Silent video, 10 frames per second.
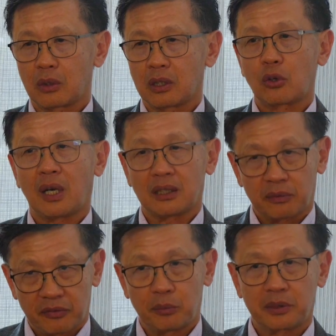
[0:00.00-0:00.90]
quite a
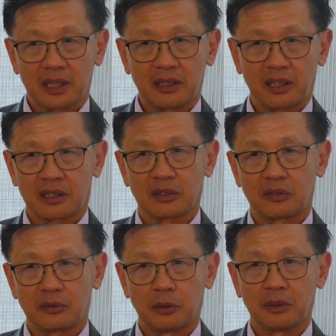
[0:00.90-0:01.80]
few percentage of
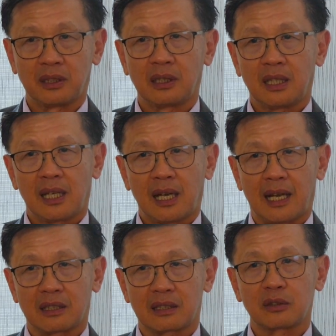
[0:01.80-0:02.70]
women
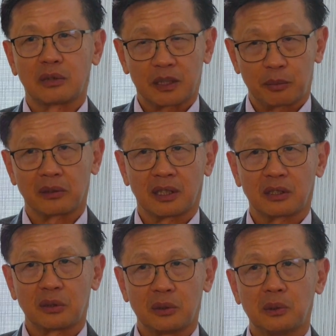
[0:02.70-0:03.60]
has responded
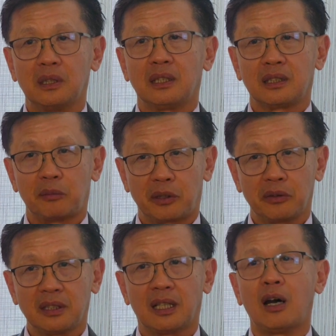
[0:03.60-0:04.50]
to the
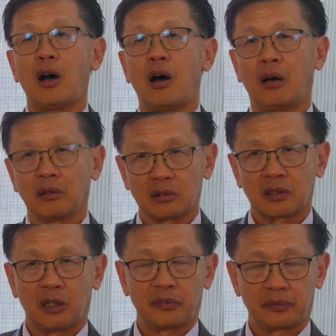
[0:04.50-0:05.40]
Mirena on
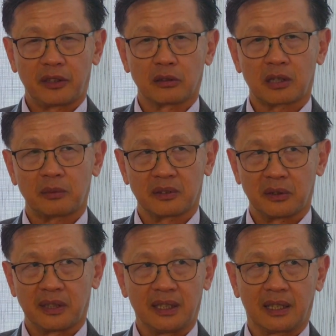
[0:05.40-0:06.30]
top of
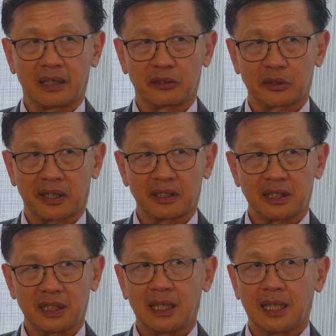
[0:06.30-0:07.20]
UAE kind of strategy.